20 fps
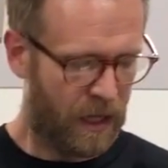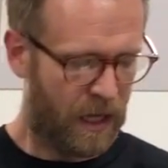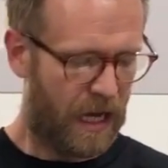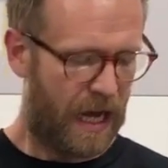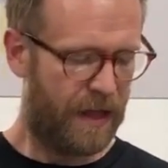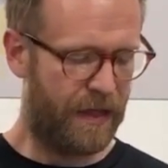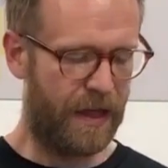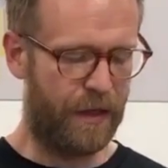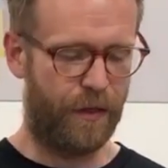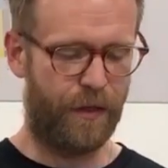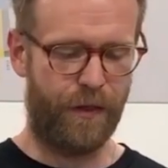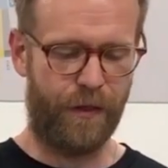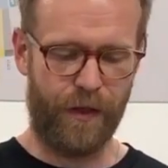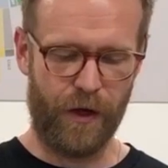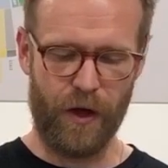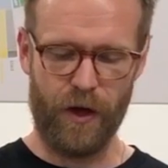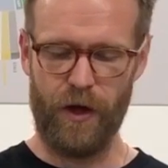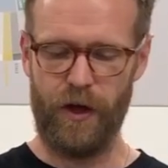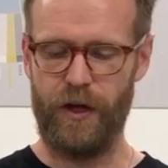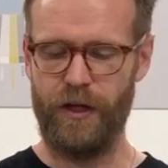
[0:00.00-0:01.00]
And then
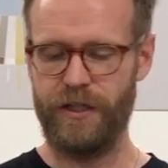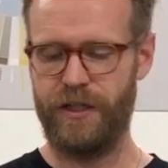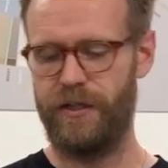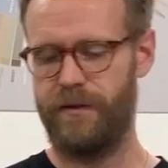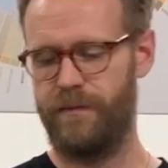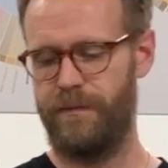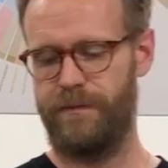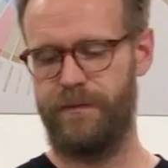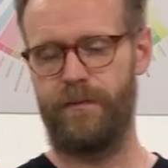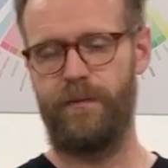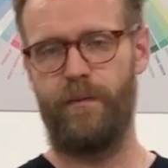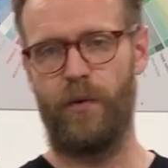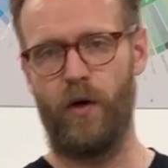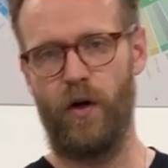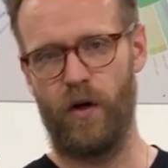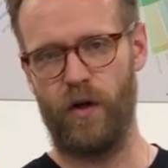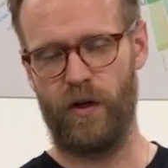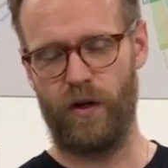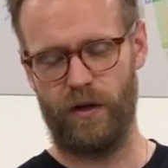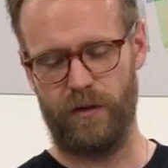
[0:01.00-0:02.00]
third
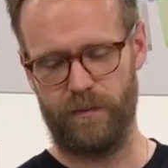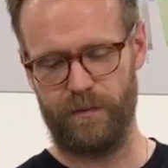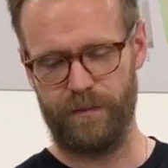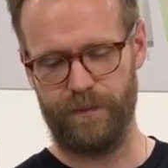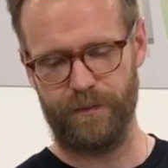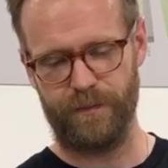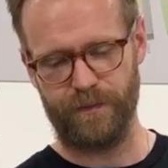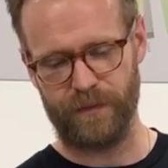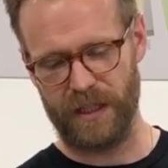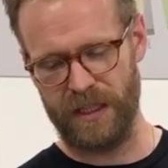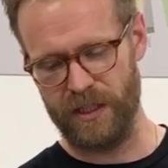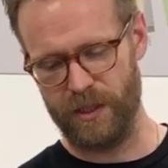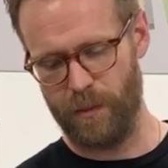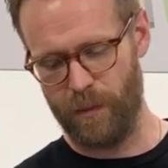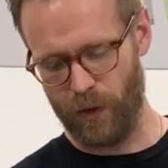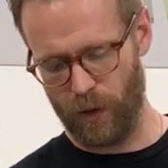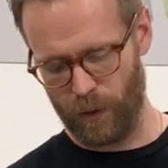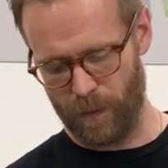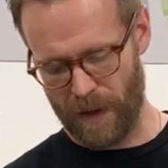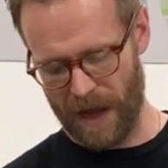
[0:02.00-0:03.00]
book is a
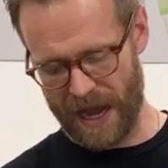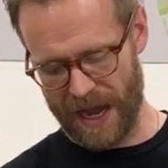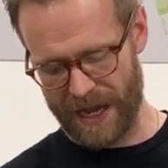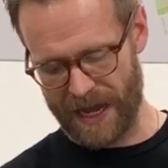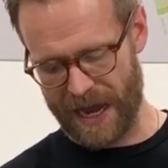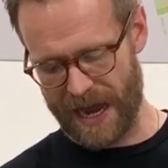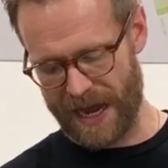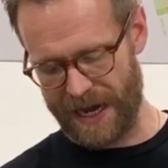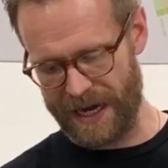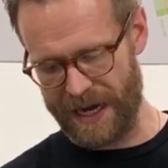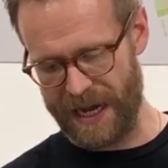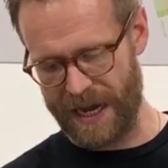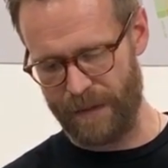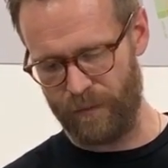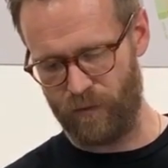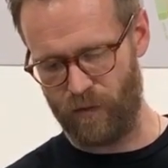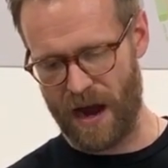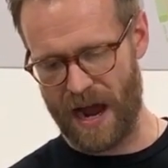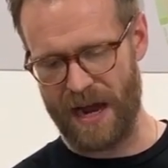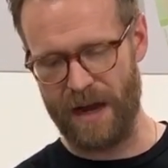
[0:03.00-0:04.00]
book by a guy
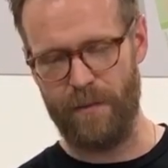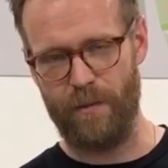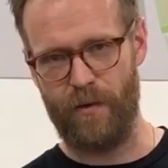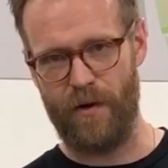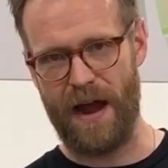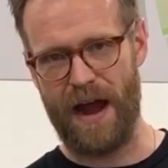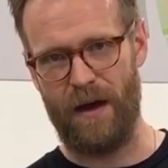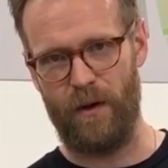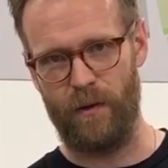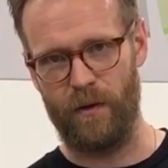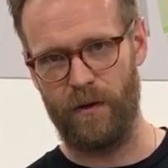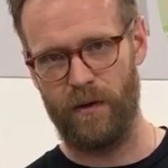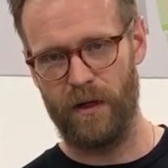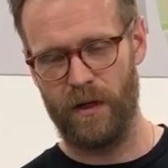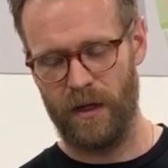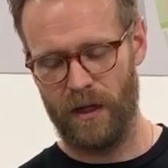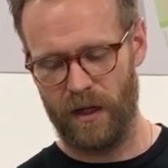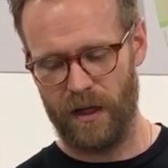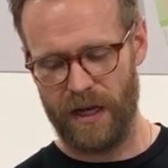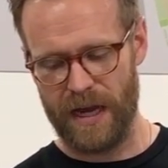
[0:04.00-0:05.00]
named Ryan Brown.
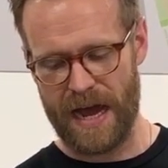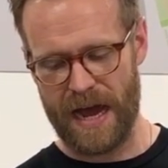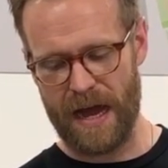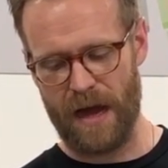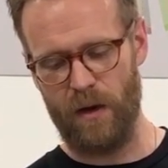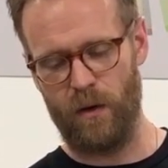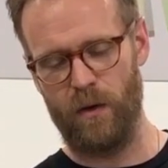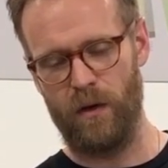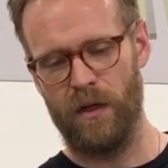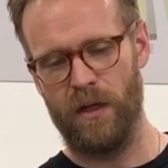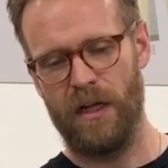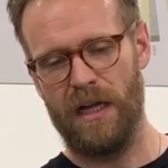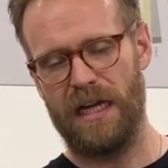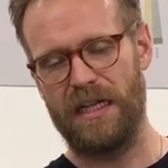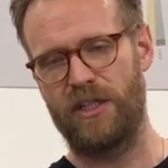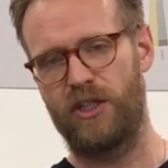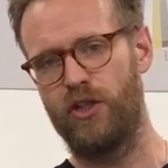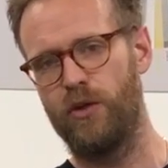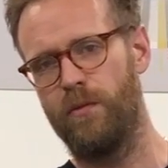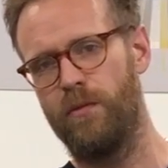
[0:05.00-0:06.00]
Now, I
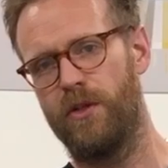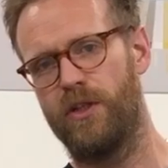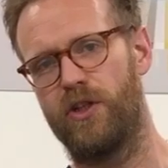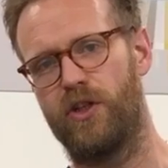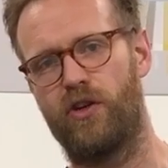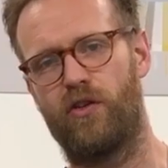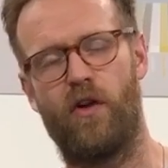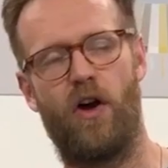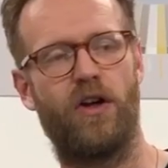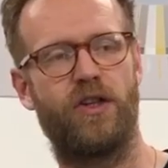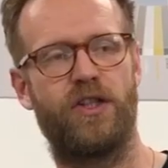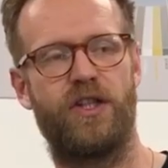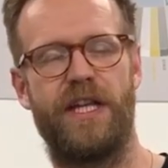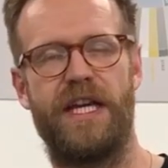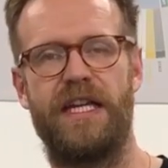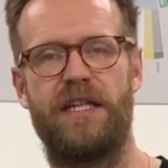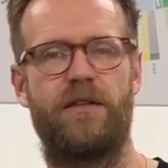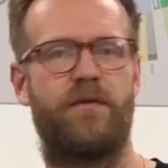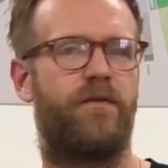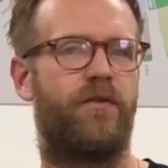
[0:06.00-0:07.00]
stumbled across
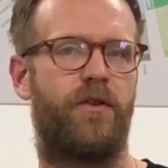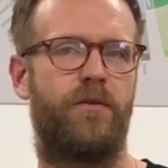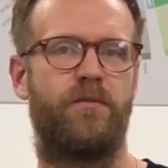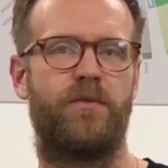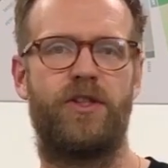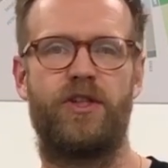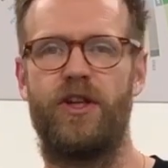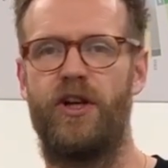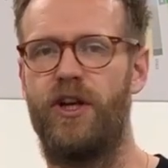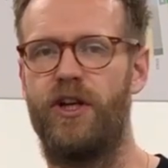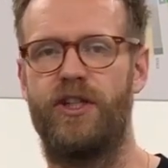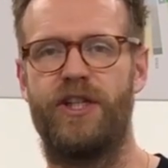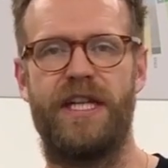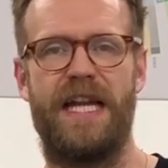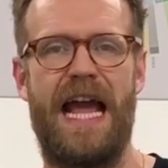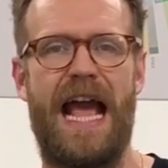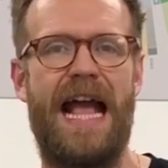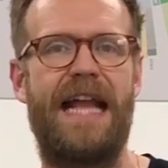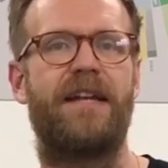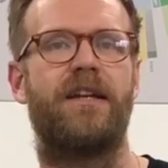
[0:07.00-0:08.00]
this from searching
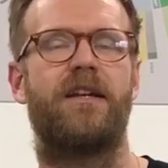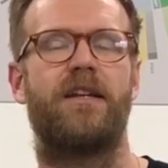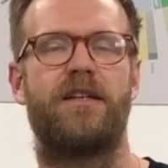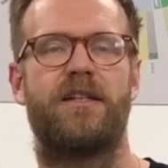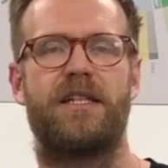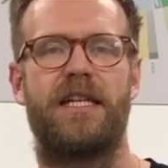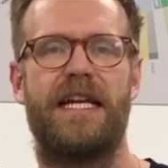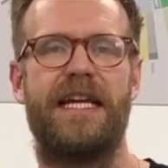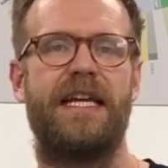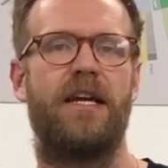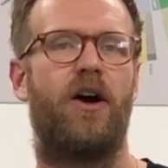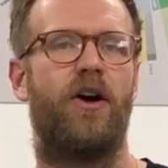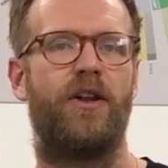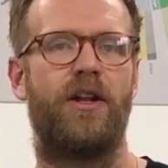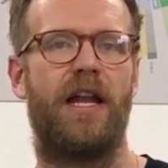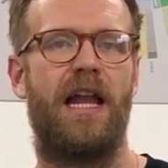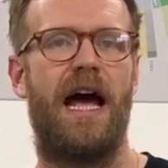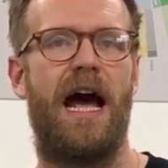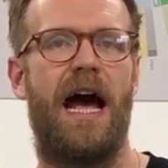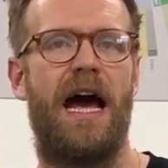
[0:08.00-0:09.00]
endlessly
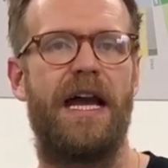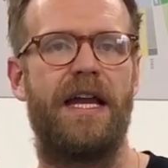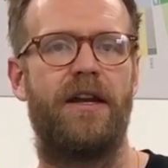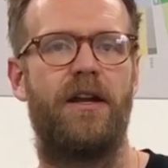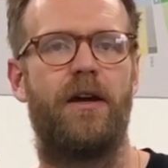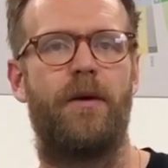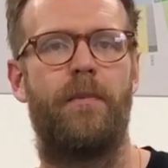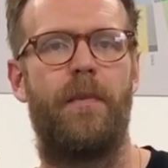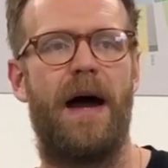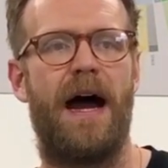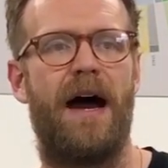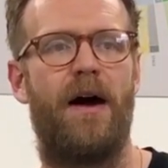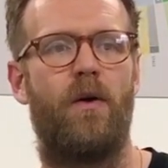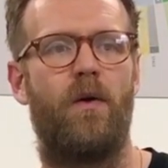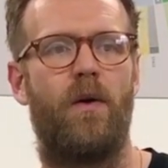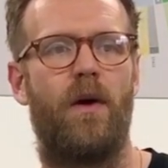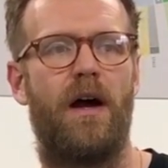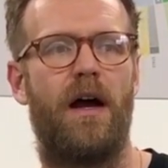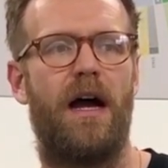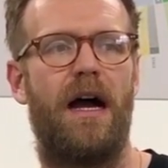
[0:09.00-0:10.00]
online
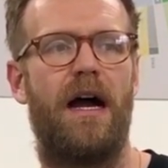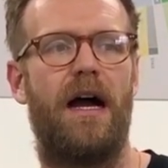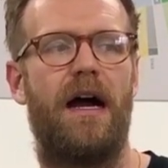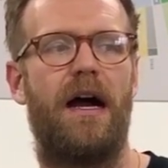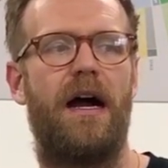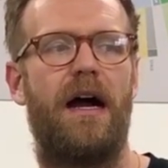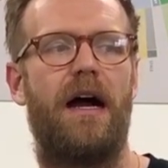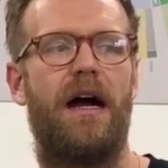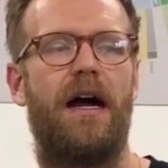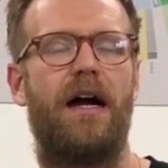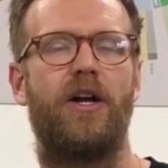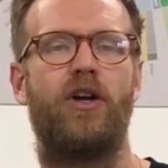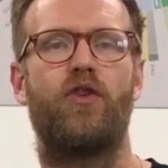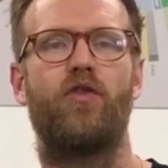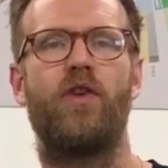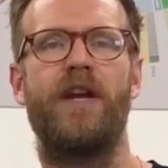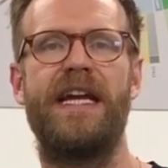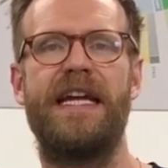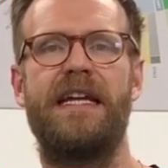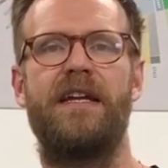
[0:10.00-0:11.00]
about
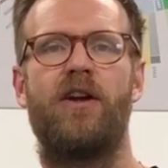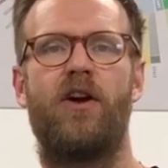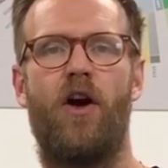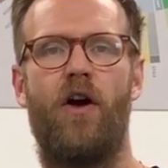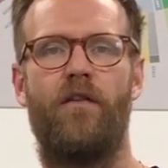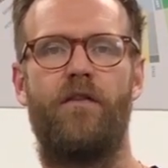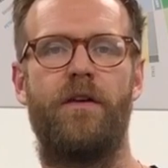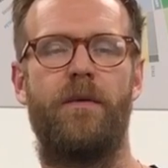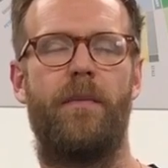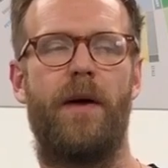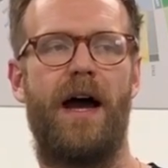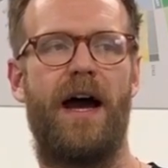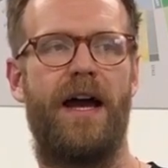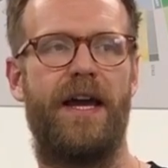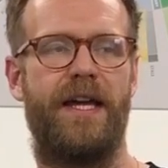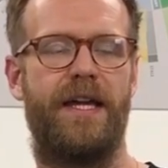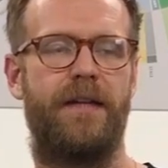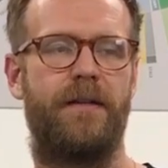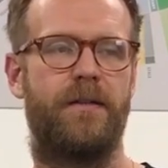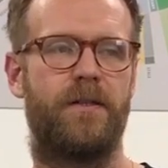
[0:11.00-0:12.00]
green coffee
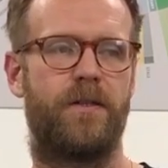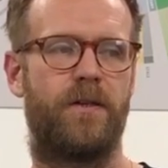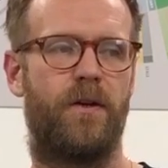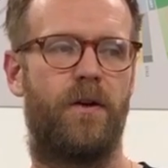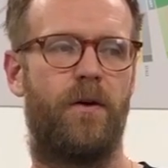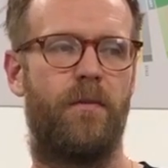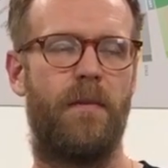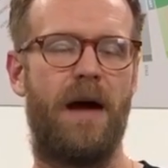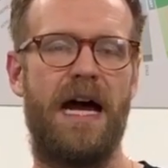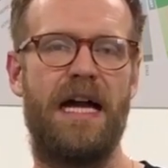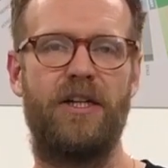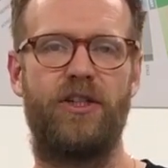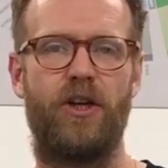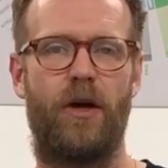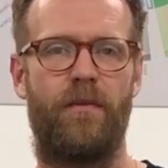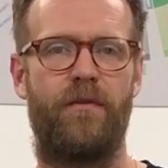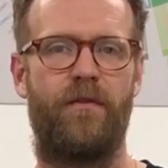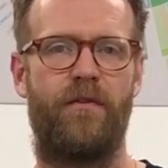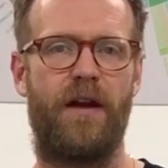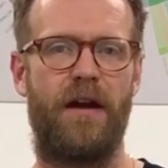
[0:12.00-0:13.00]
buying. So my
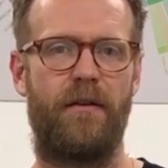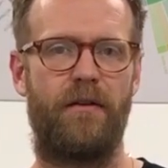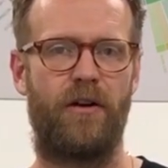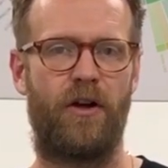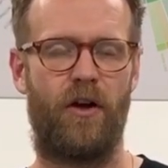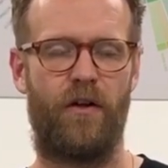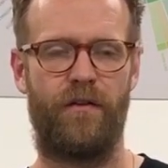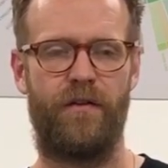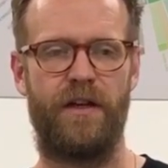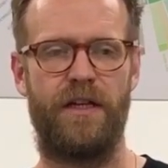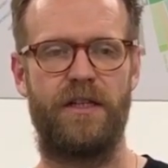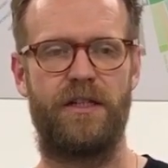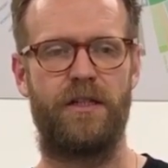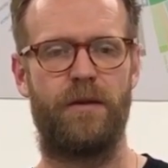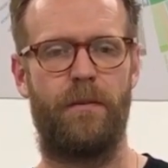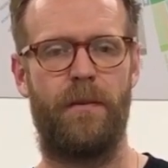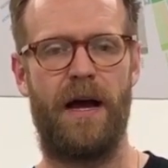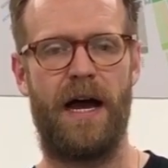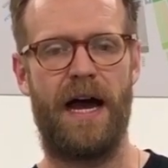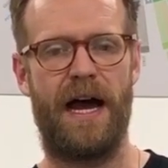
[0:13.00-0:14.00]
job for Rounton Coffee is to
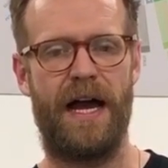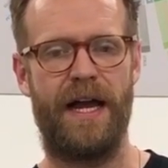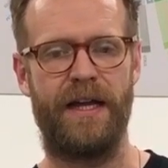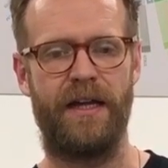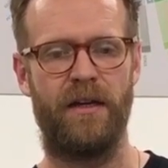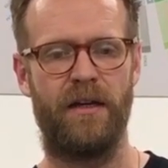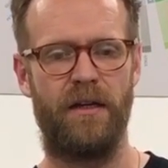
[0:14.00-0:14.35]
buy